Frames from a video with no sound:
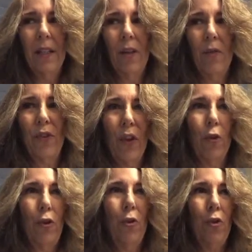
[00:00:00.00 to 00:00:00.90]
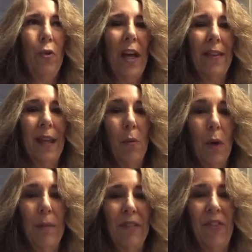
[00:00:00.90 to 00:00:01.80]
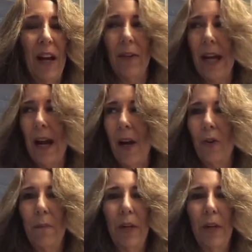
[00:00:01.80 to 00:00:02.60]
The, for those who do that, they will be found out.